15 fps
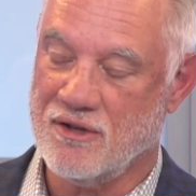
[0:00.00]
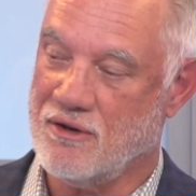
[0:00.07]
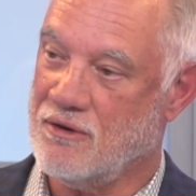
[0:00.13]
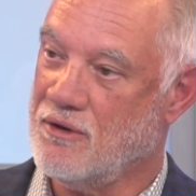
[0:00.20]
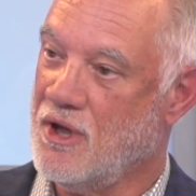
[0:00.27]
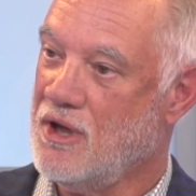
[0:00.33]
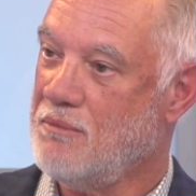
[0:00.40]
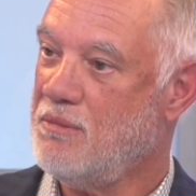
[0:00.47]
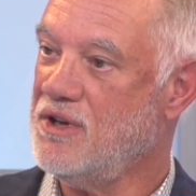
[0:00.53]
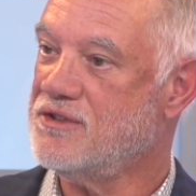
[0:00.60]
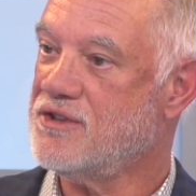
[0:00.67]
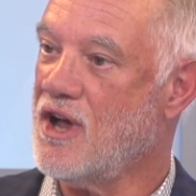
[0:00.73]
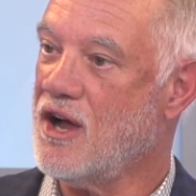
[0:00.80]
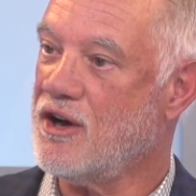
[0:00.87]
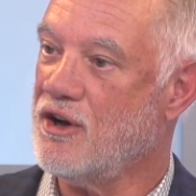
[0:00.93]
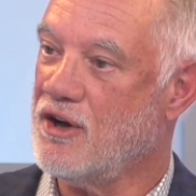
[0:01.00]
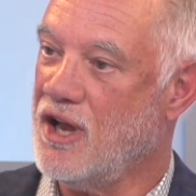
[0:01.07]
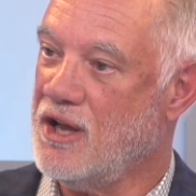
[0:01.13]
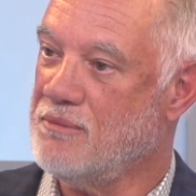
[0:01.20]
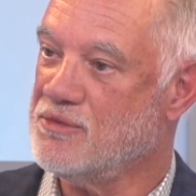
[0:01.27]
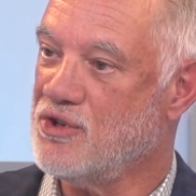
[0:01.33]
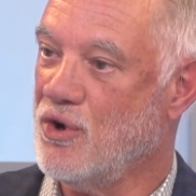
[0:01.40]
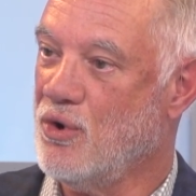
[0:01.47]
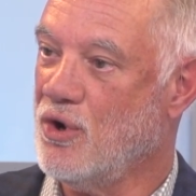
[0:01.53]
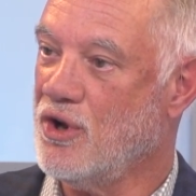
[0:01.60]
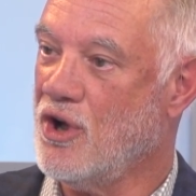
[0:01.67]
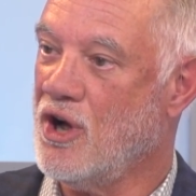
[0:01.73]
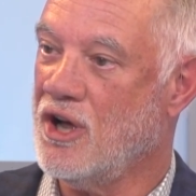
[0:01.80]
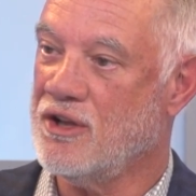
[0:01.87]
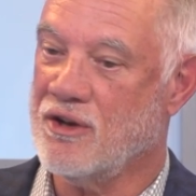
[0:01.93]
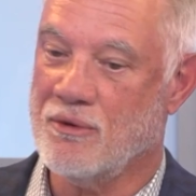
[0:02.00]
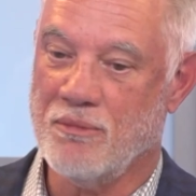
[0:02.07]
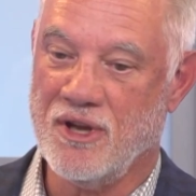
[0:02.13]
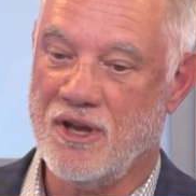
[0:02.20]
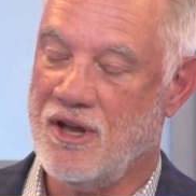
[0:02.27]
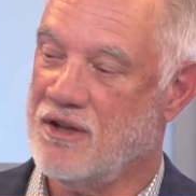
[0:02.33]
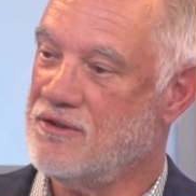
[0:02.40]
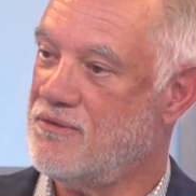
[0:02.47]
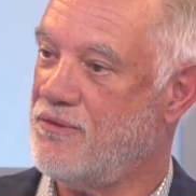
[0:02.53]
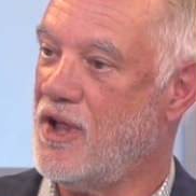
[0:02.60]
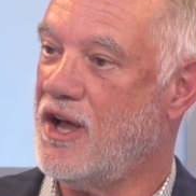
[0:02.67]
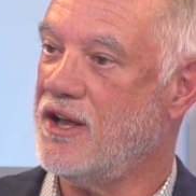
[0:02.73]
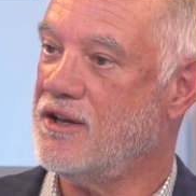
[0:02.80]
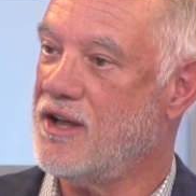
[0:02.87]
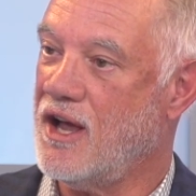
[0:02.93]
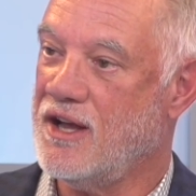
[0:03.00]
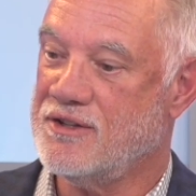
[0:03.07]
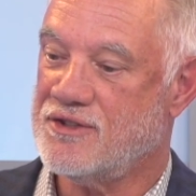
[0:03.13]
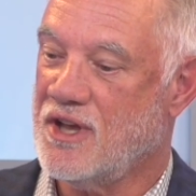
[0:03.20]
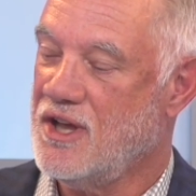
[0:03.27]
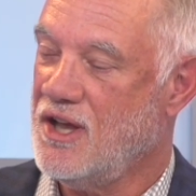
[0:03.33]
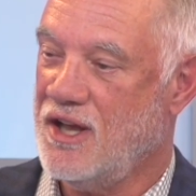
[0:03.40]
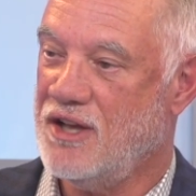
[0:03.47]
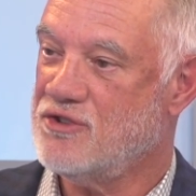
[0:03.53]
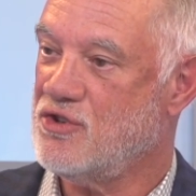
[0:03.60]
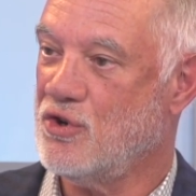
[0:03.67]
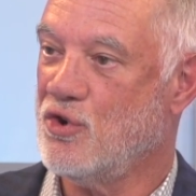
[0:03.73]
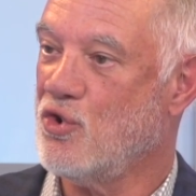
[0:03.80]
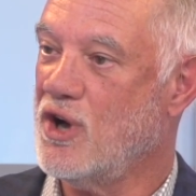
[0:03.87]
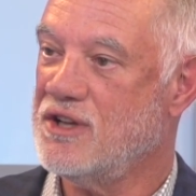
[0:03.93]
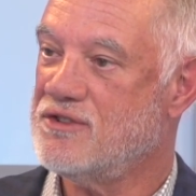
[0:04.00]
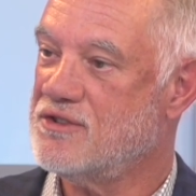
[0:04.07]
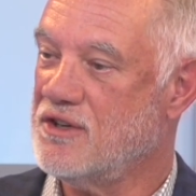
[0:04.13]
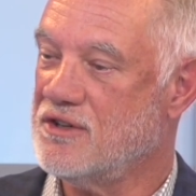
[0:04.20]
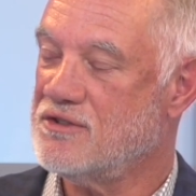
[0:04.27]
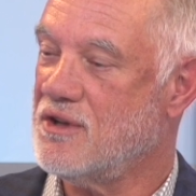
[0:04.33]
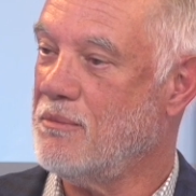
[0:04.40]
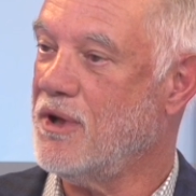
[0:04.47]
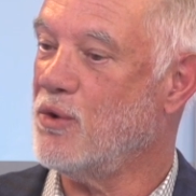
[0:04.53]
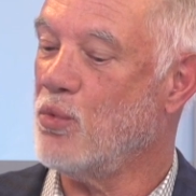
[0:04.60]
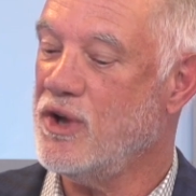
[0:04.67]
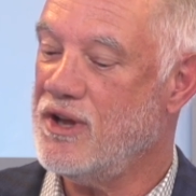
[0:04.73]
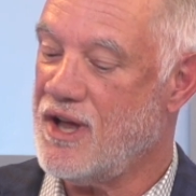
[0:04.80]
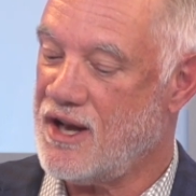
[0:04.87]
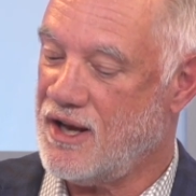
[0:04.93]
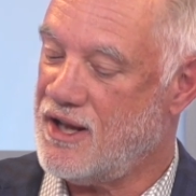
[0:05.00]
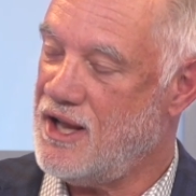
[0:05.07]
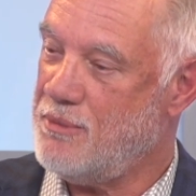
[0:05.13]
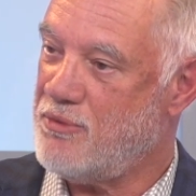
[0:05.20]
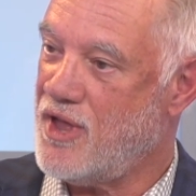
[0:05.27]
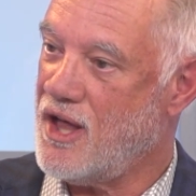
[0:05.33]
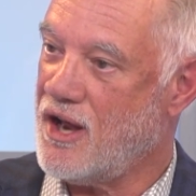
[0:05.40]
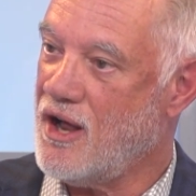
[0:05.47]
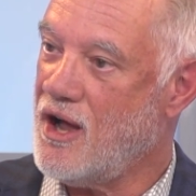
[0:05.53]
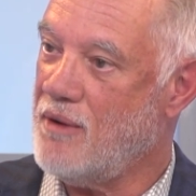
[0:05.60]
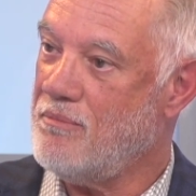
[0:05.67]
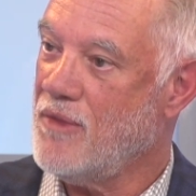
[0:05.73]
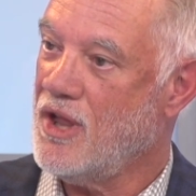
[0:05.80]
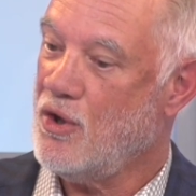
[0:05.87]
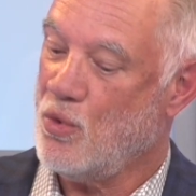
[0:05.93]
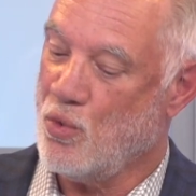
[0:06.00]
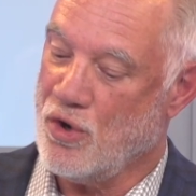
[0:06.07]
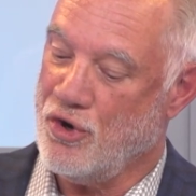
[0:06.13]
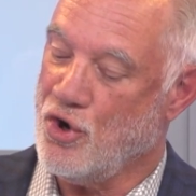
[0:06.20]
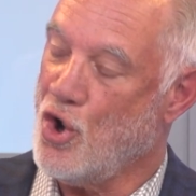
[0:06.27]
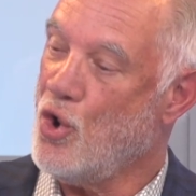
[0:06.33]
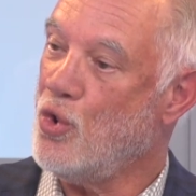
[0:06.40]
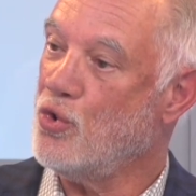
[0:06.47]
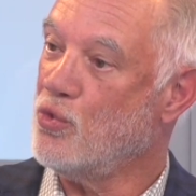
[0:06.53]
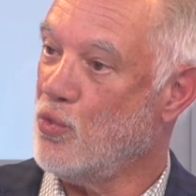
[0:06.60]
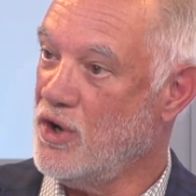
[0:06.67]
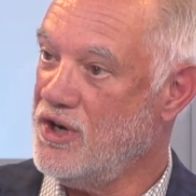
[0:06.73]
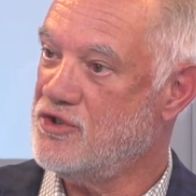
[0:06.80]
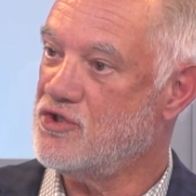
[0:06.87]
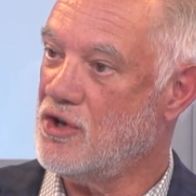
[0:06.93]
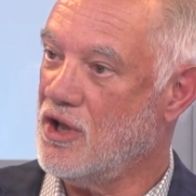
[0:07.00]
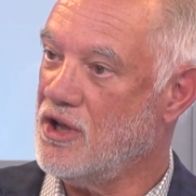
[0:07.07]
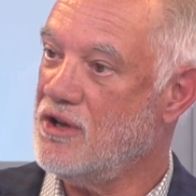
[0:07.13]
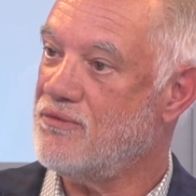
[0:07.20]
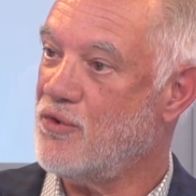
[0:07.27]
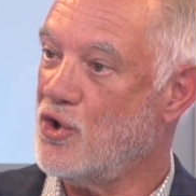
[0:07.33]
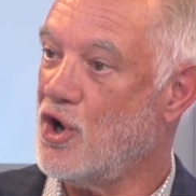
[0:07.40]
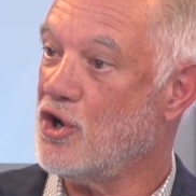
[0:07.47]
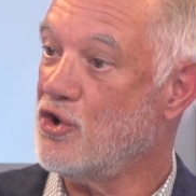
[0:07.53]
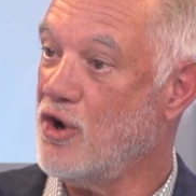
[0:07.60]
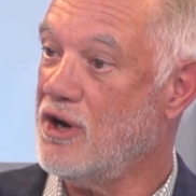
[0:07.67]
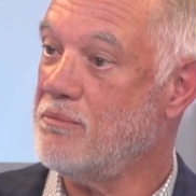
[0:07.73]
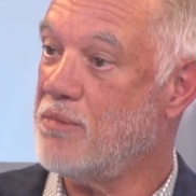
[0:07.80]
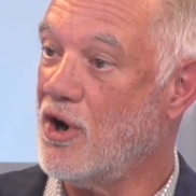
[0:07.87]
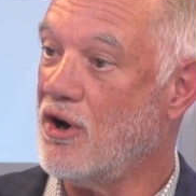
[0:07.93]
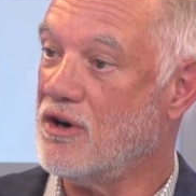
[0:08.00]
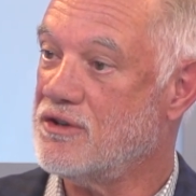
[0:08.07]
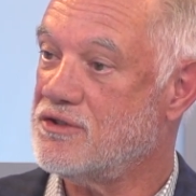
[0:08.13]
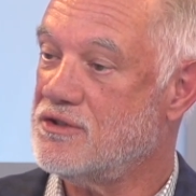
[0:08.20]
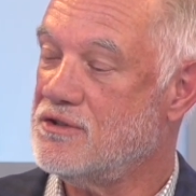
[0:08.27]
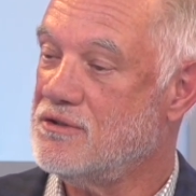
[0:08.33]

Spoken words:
There'll be soccer games going on. There'll be kids flying kites. It's a great system, and we got to keep that up. We're known regionally for our great parks.